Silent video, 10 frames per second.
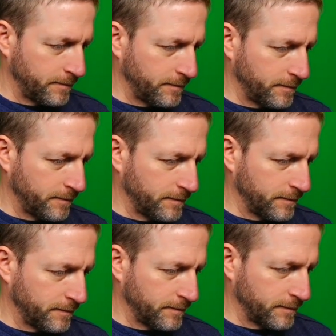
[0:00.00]

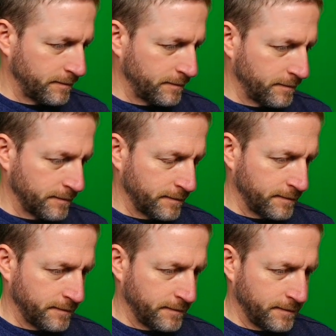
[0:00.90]

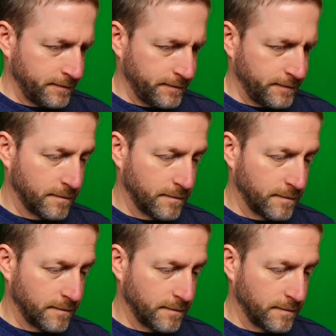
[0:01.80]

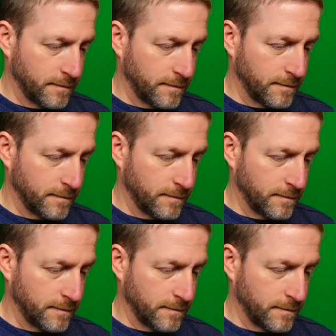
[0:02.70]

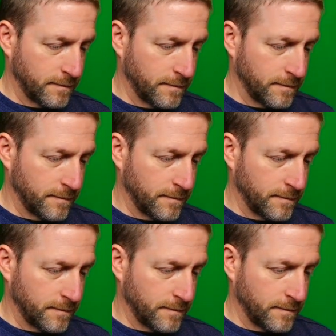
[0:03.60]

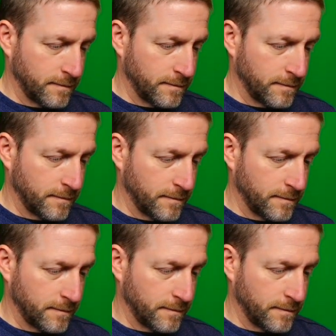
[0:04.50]

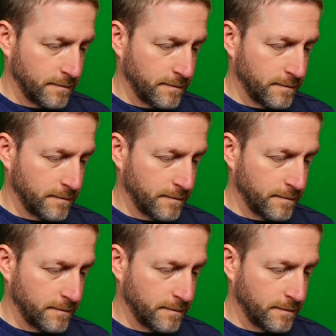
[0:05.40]

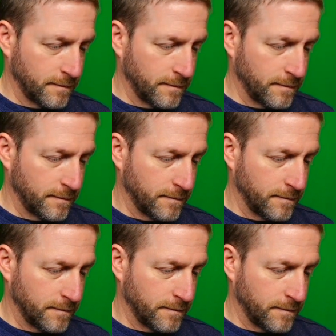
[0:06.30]

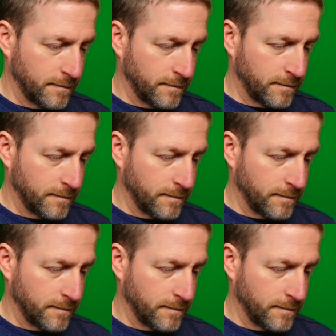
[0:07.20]
[no speech]